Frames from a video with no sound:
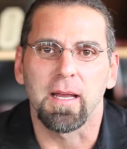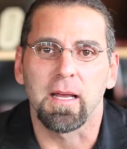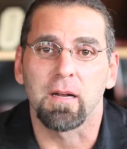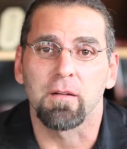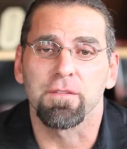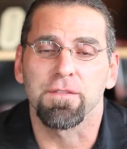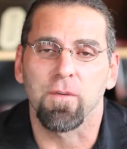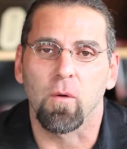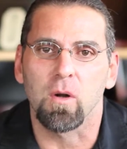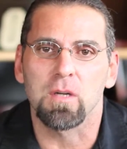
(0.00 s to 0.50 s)
and
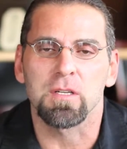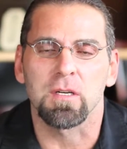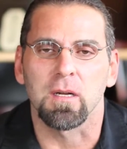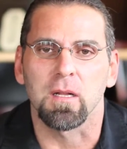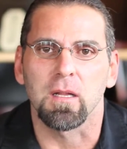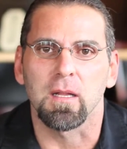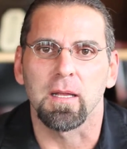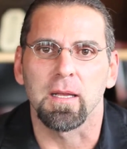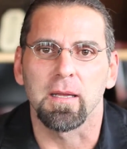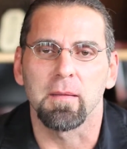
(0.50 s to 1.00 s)

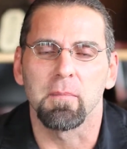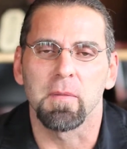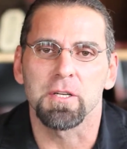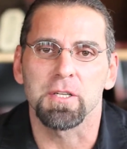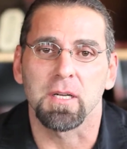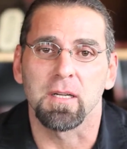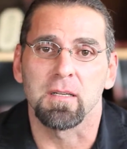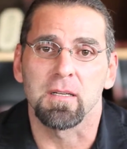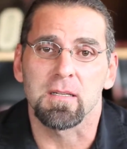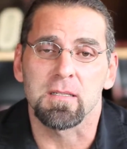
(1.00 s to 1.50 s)
unfortunately,
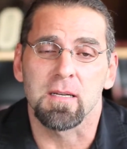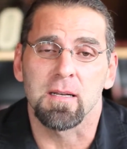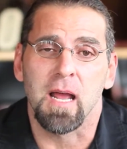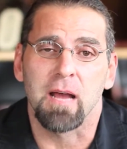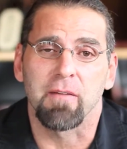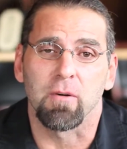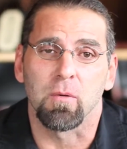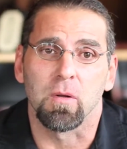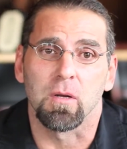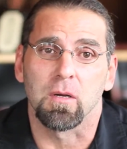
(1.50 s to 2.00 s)
Michigan doesn't
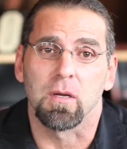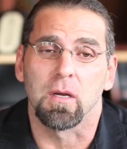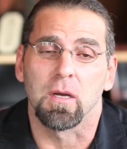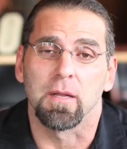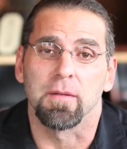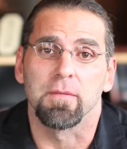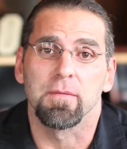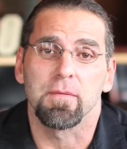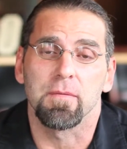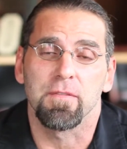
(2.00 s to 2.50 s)
have a real
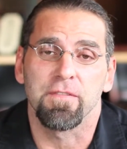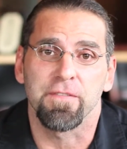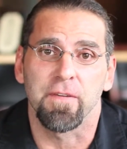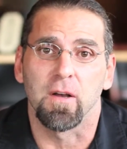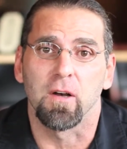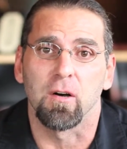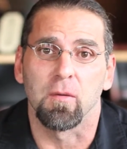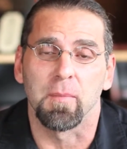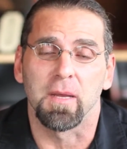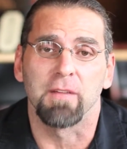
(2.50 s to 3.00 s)
good
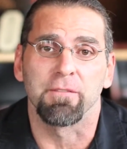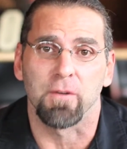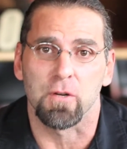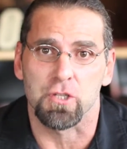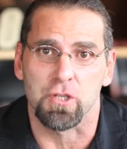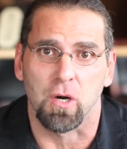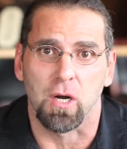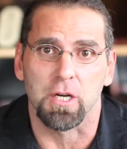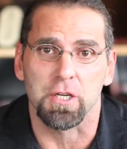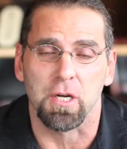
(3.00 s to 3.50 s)
film
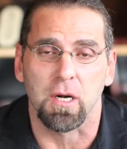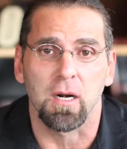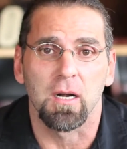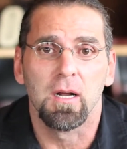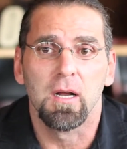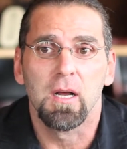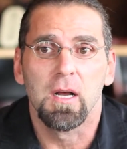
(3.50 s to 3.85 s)
infrastructure.